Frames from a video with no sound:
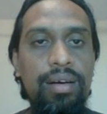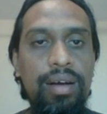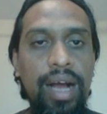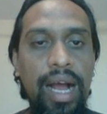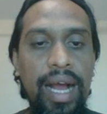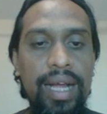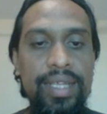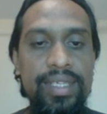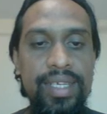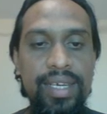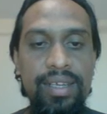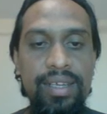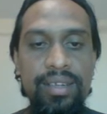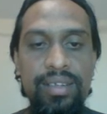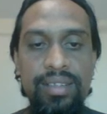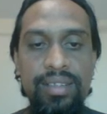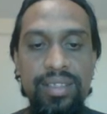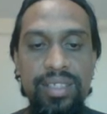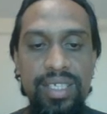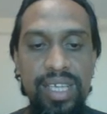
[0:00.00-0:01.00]
Adin,
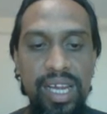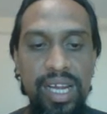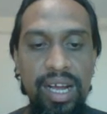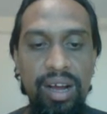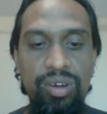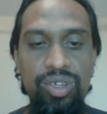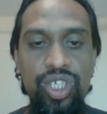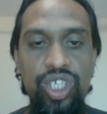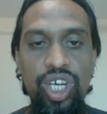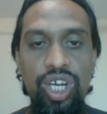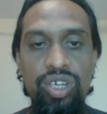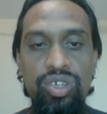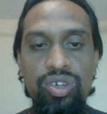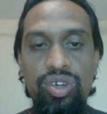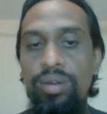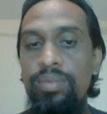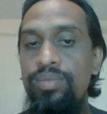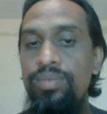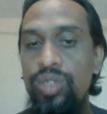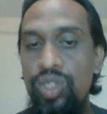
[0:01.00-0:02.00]

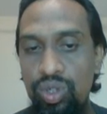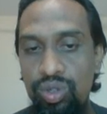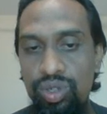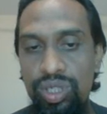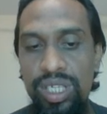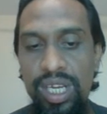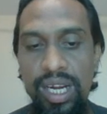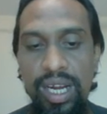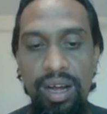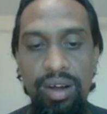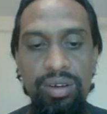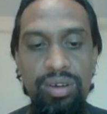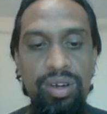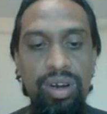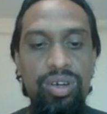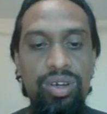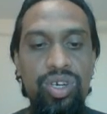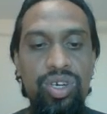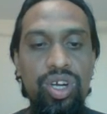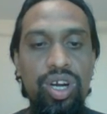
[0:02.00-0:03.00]
checkout.com,
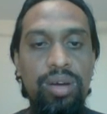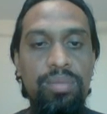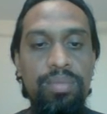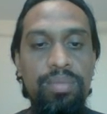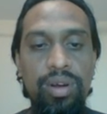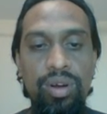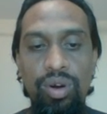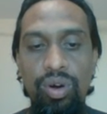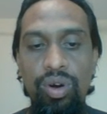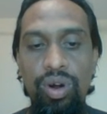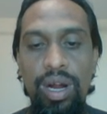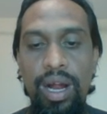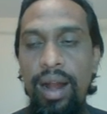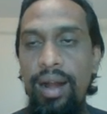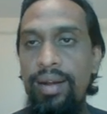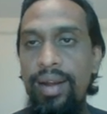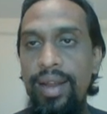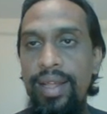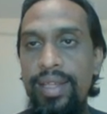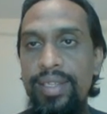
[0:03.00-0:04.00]
tocheckout.com, go
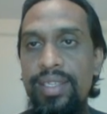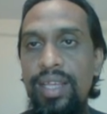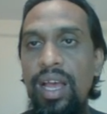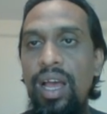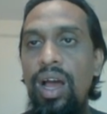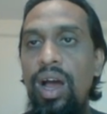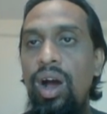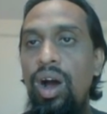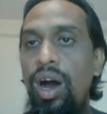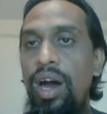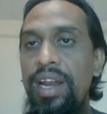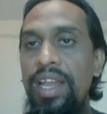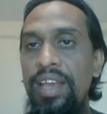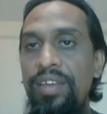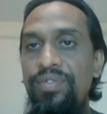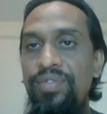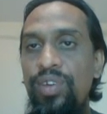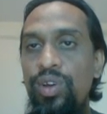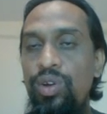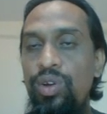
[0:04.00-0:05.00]
cardless. Or
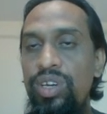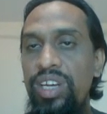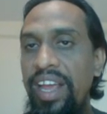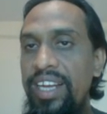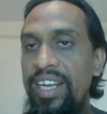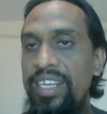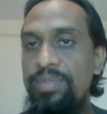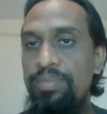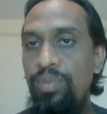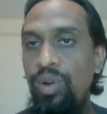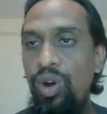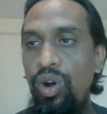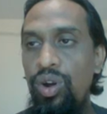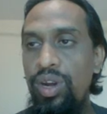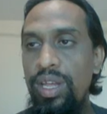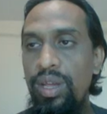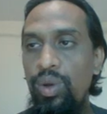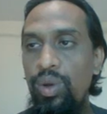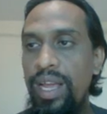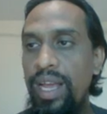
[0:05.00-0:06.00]
if you need more,
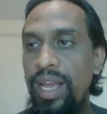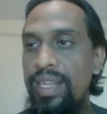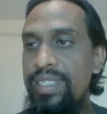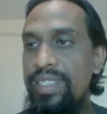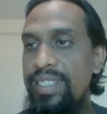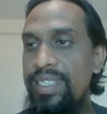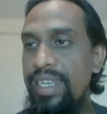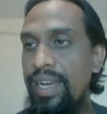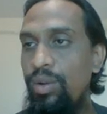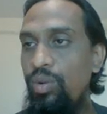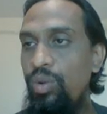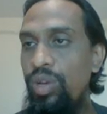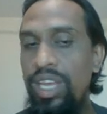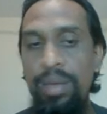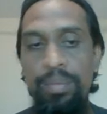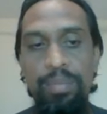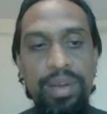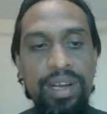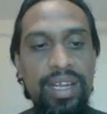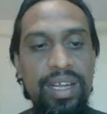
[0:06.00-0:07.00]
you can check
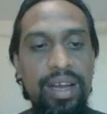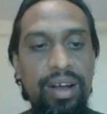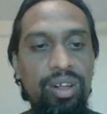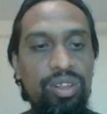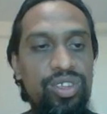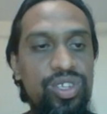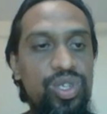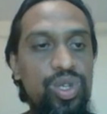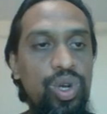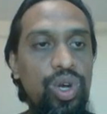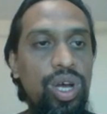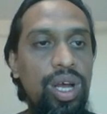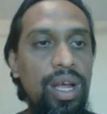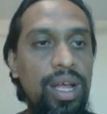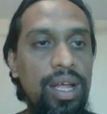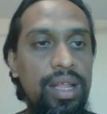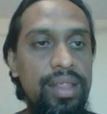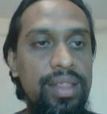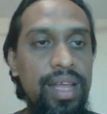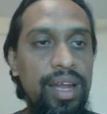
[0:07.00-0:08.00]
Wikipedia also.
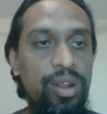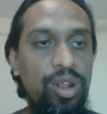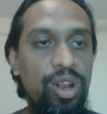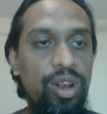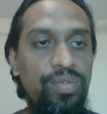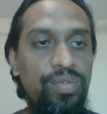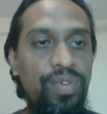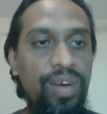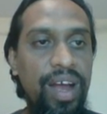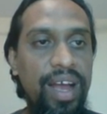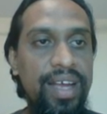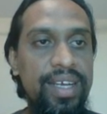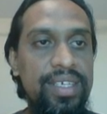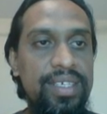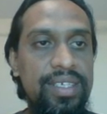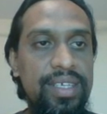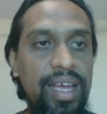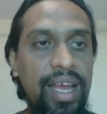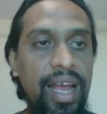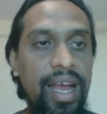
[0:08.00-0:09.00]
There you'll
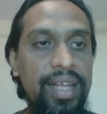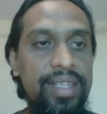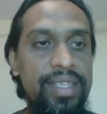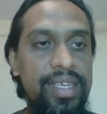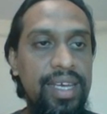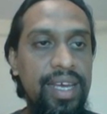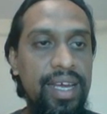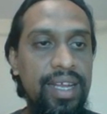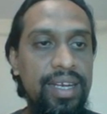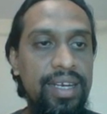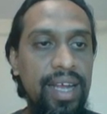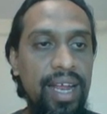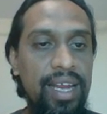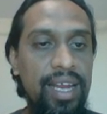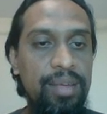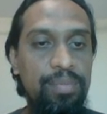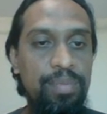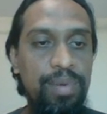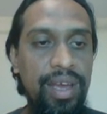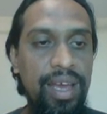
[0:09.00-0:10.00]
find Adyen,
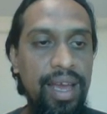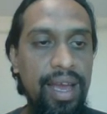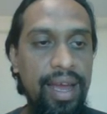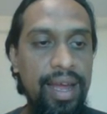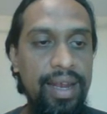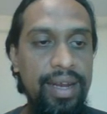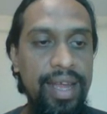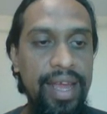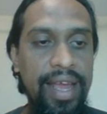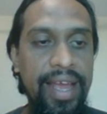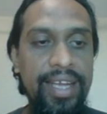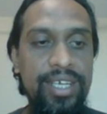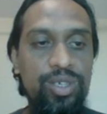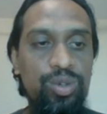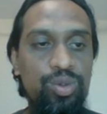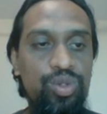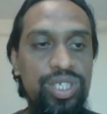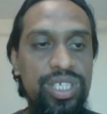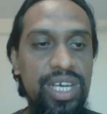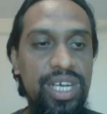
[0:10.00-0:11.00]
Alipay, and A
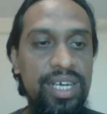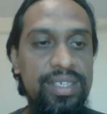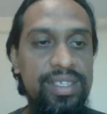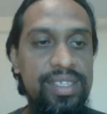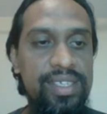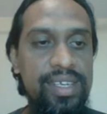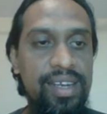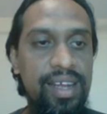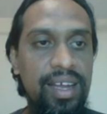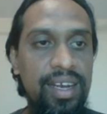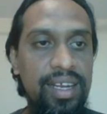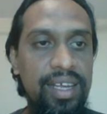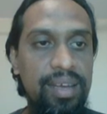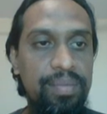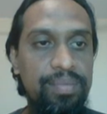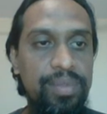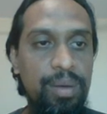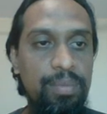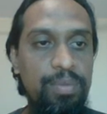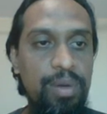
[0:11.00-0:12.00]
to Z serially
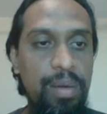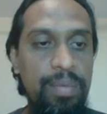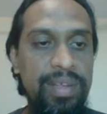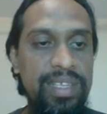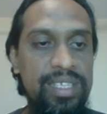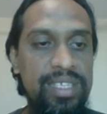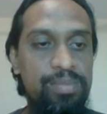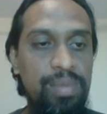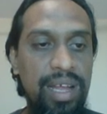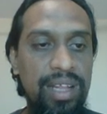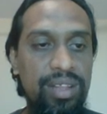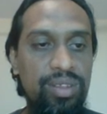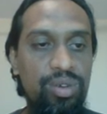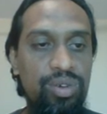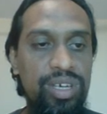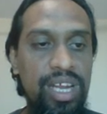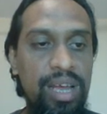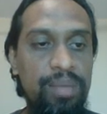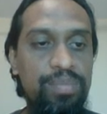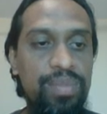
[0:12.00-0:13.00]
the payments method
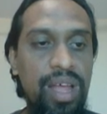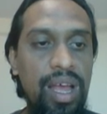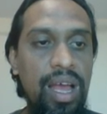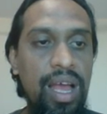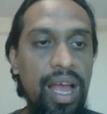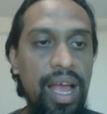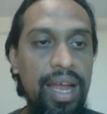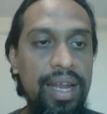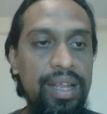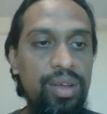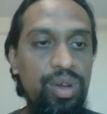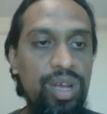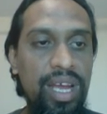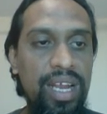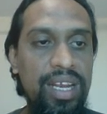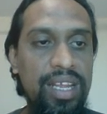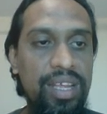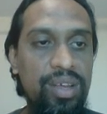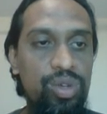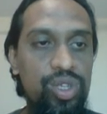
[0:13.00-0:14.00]
name. And you
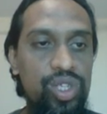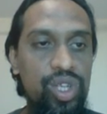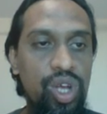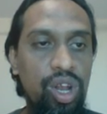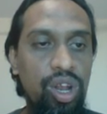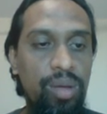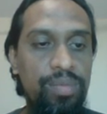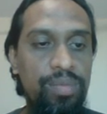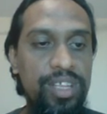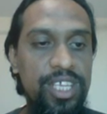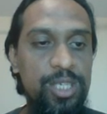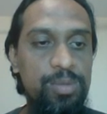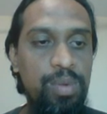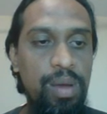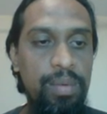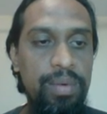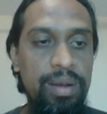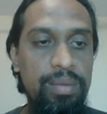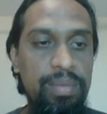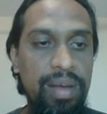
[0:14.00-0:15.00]
can use all of this
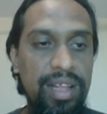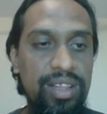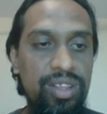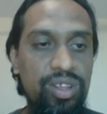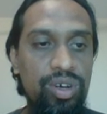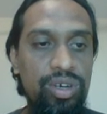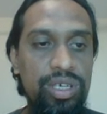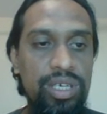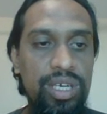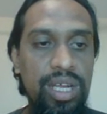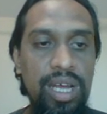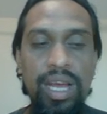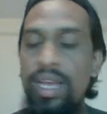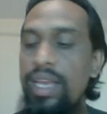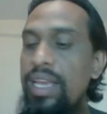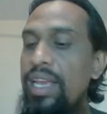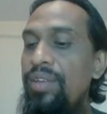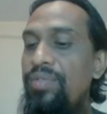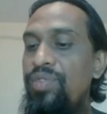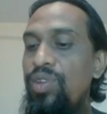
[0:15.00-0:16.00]
payment method
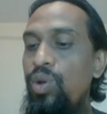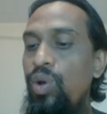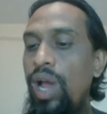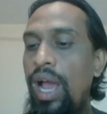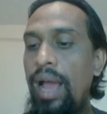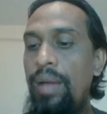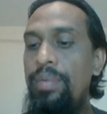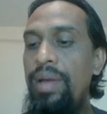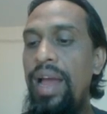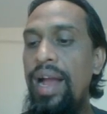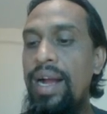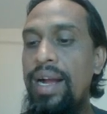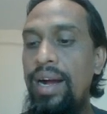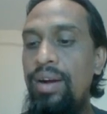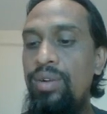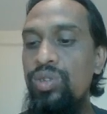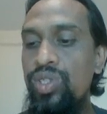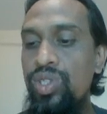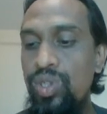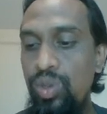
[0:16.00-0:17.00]
if you have
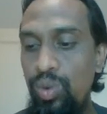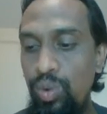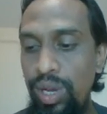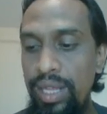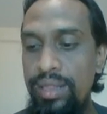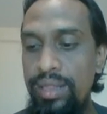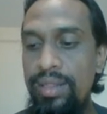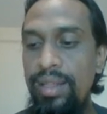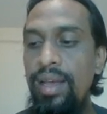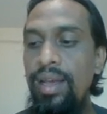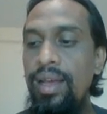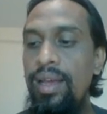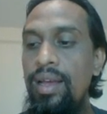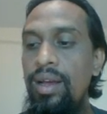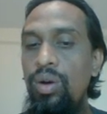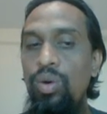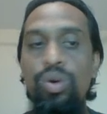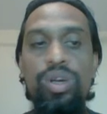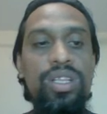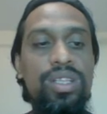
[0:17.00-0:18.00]
accounts with
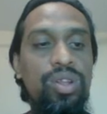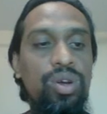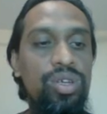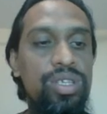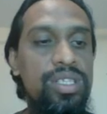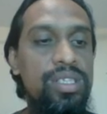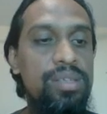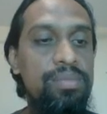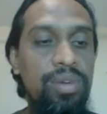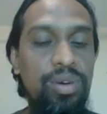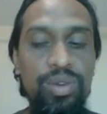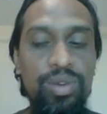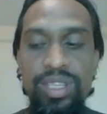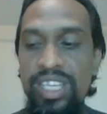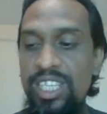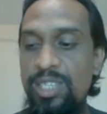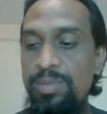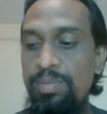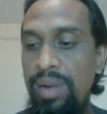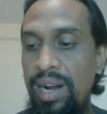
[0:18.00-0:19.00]

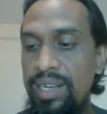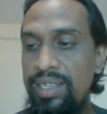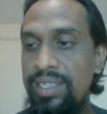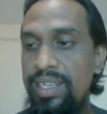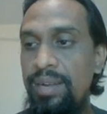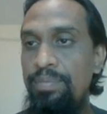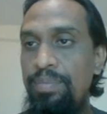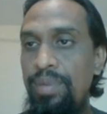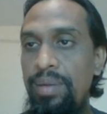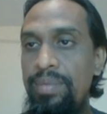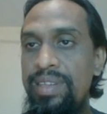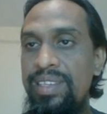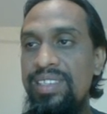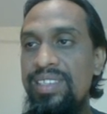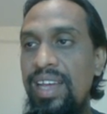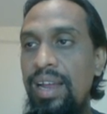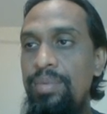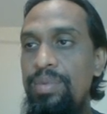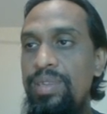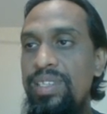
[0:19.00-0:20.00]
these merchant payment
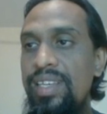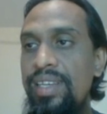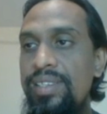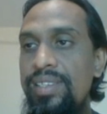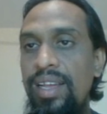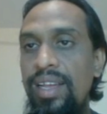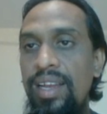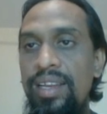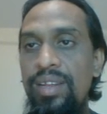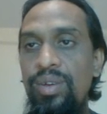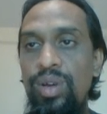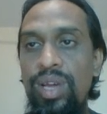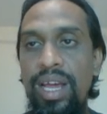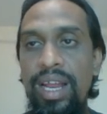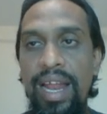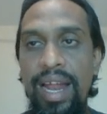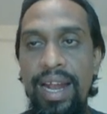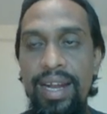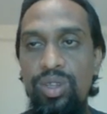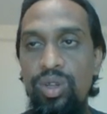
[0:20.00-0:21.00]
services, and you can
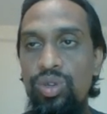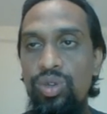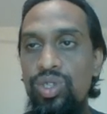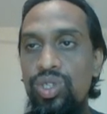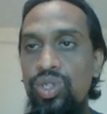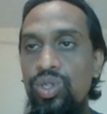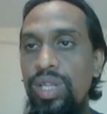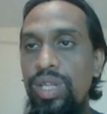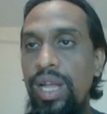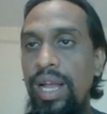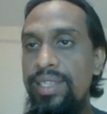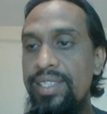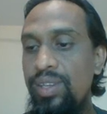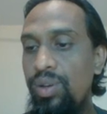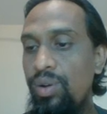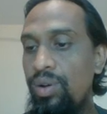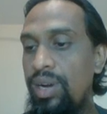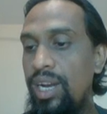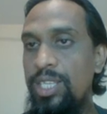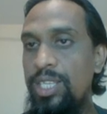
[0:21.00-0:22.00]
add those to the
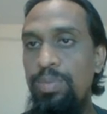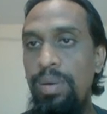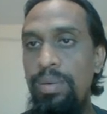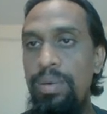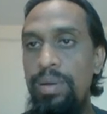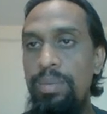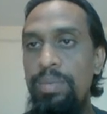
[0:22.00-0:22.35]
SEOClerks payment